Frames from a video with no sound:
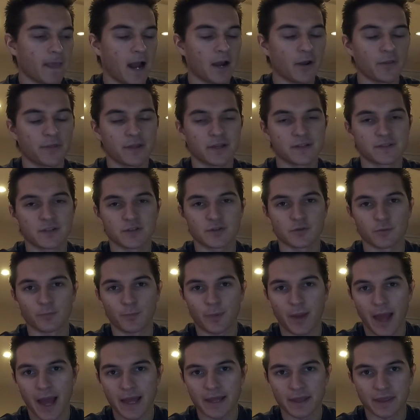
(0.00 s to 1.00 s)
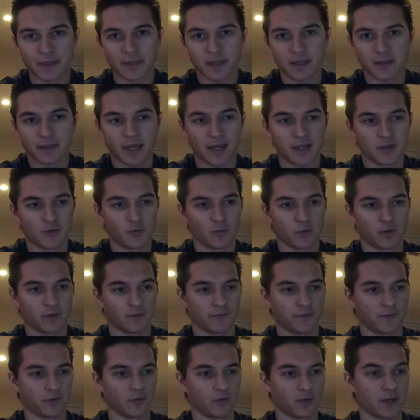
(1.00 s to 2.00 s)
I don't think it's such a bad thing that you want
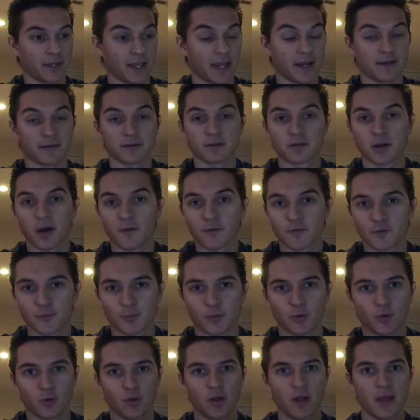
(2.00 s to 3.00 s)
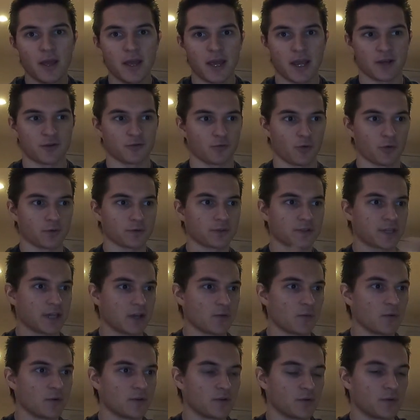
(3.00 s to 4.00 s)
to feel, again, comfortable in your own
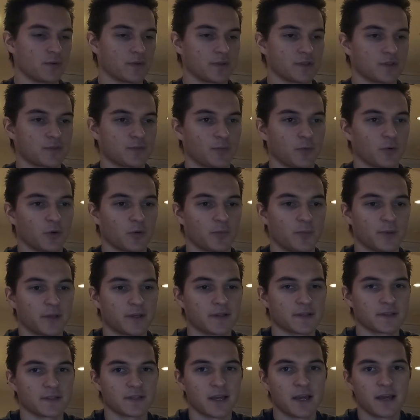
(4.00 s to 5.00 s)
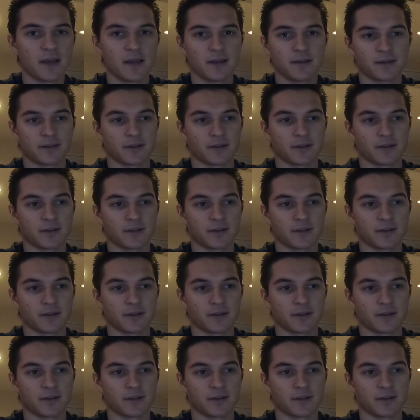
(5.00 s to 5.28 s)
skin when doing this sport because,